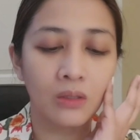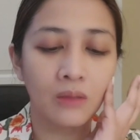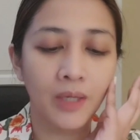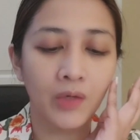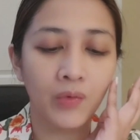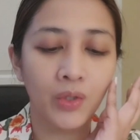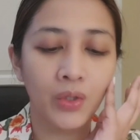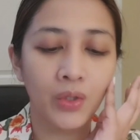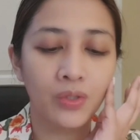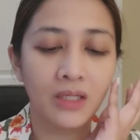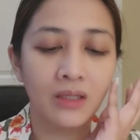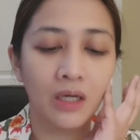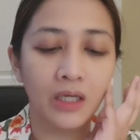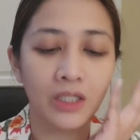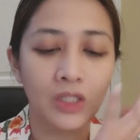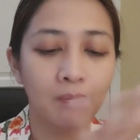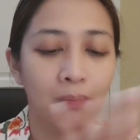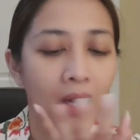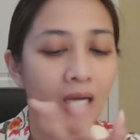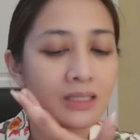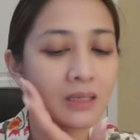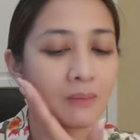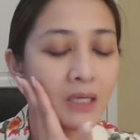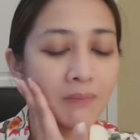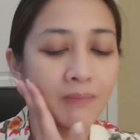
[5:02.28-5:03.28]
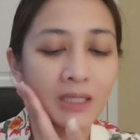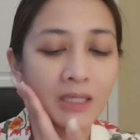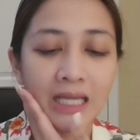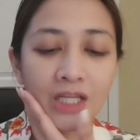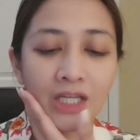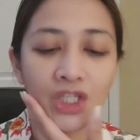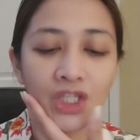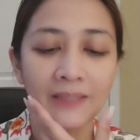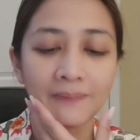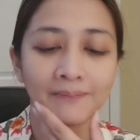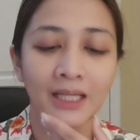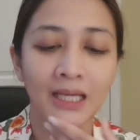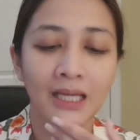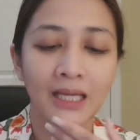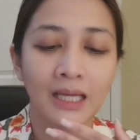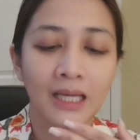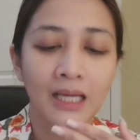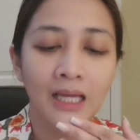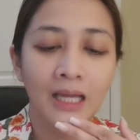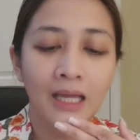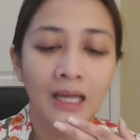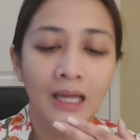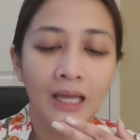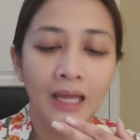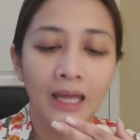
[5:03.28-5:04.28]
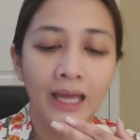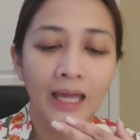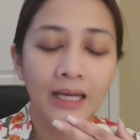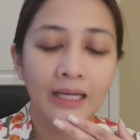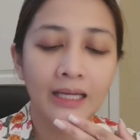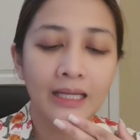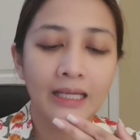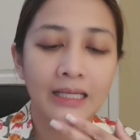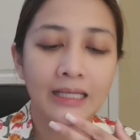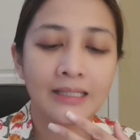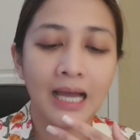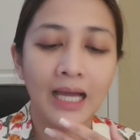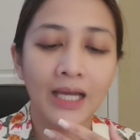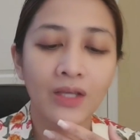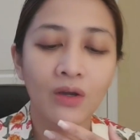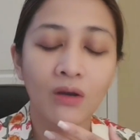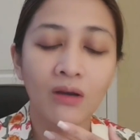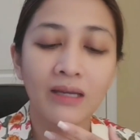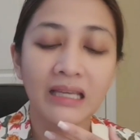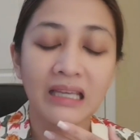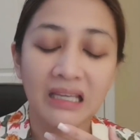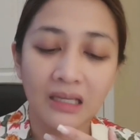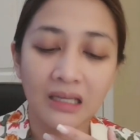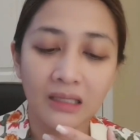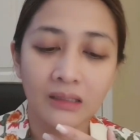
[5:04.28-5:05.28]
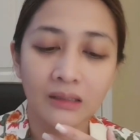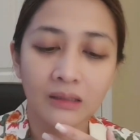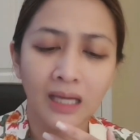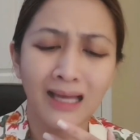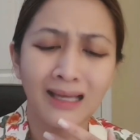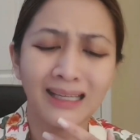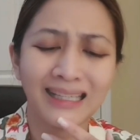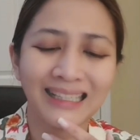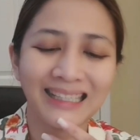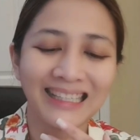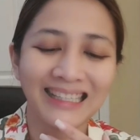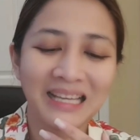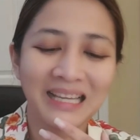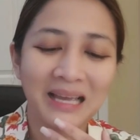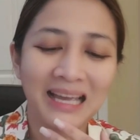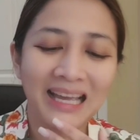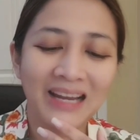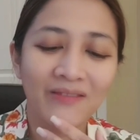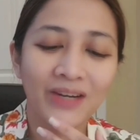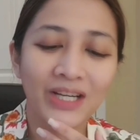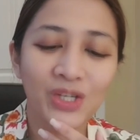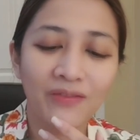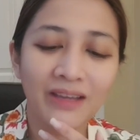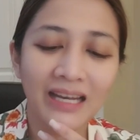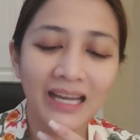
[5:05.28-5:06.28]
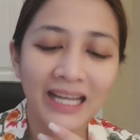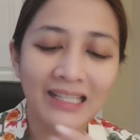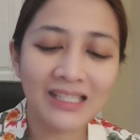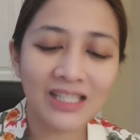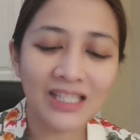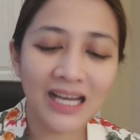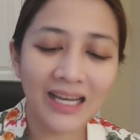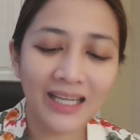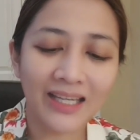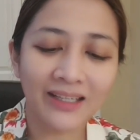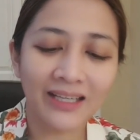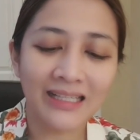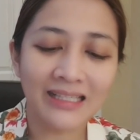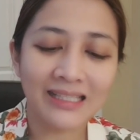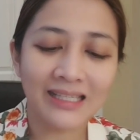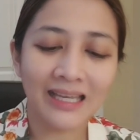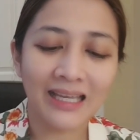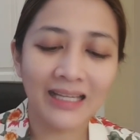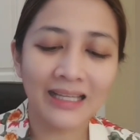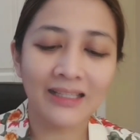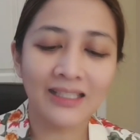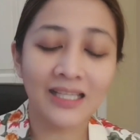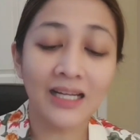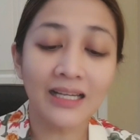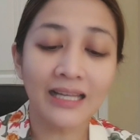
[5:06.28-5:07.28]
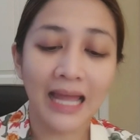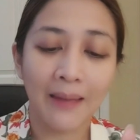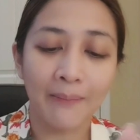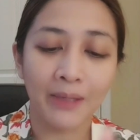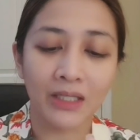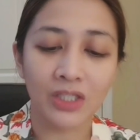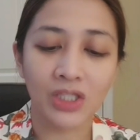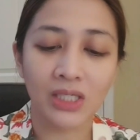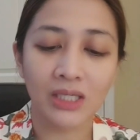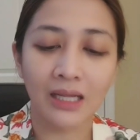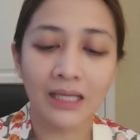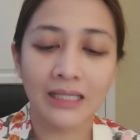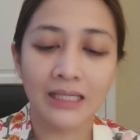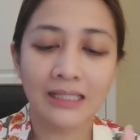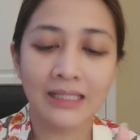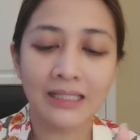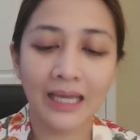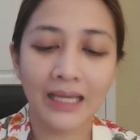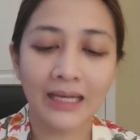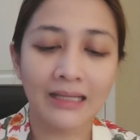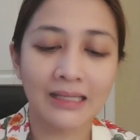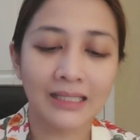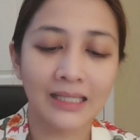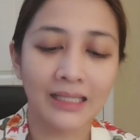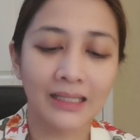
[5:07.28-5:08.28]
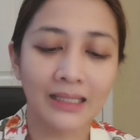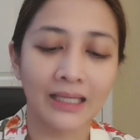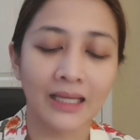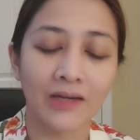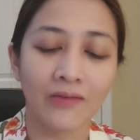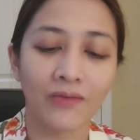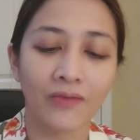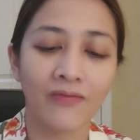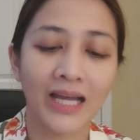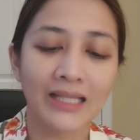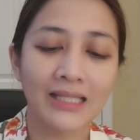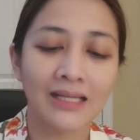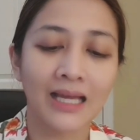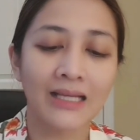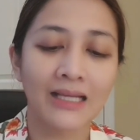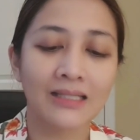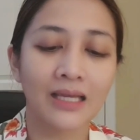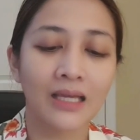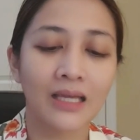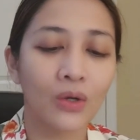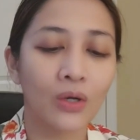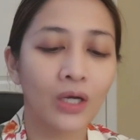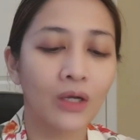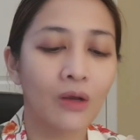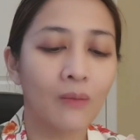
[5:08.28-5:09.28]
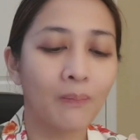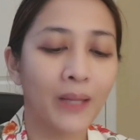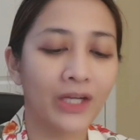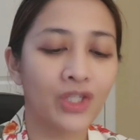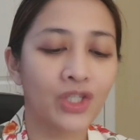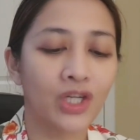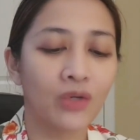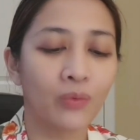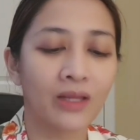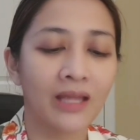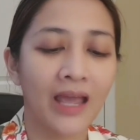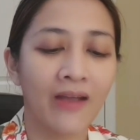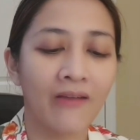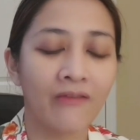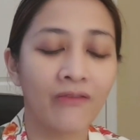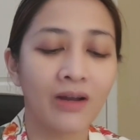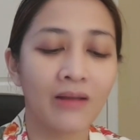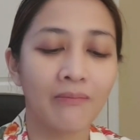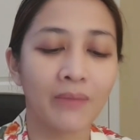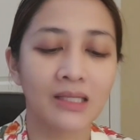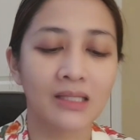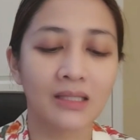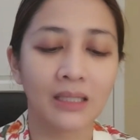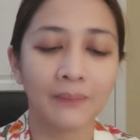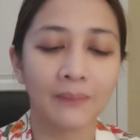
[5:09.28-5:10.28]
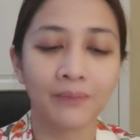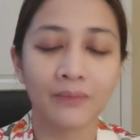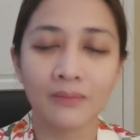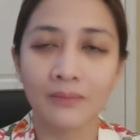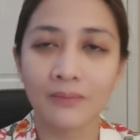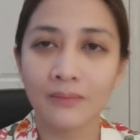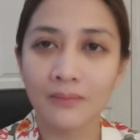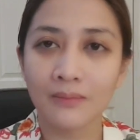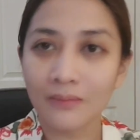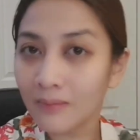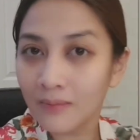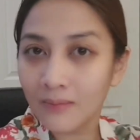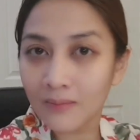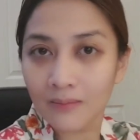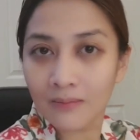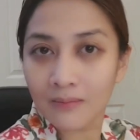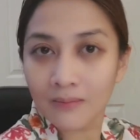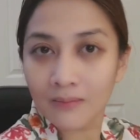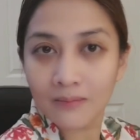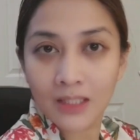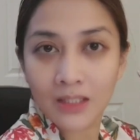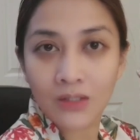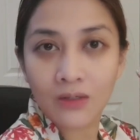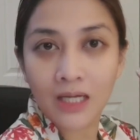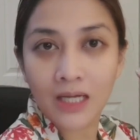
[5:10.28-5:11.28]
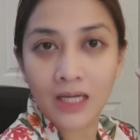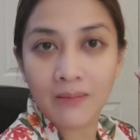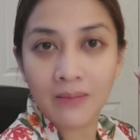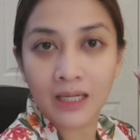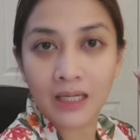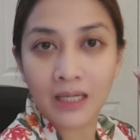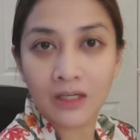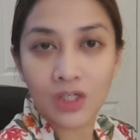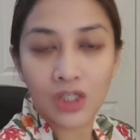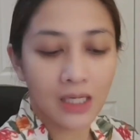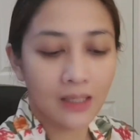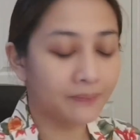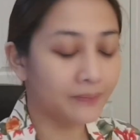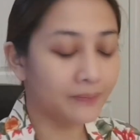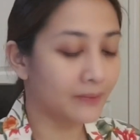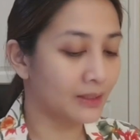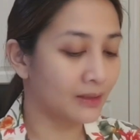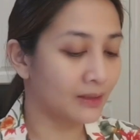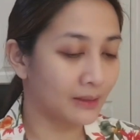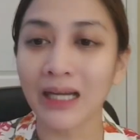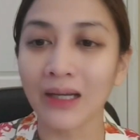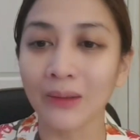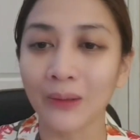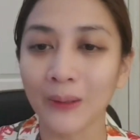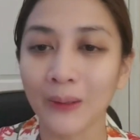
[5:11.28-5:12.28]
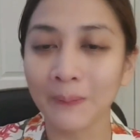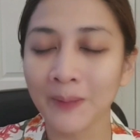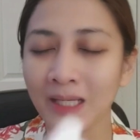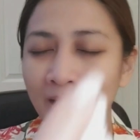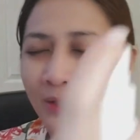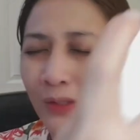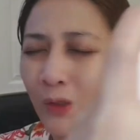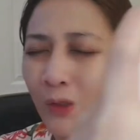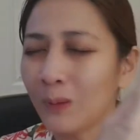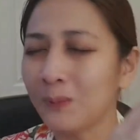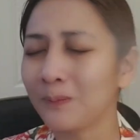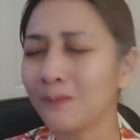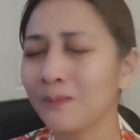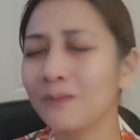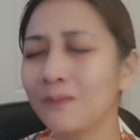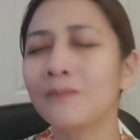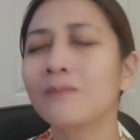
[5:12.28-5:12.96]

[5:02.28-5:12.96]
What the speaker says: by reducing dark spots and pigmentation. And Isayoy rejuvenates tired and skin damaged skin instantly, revitalizing your complexion with every mist. So gagamitin natin siya. So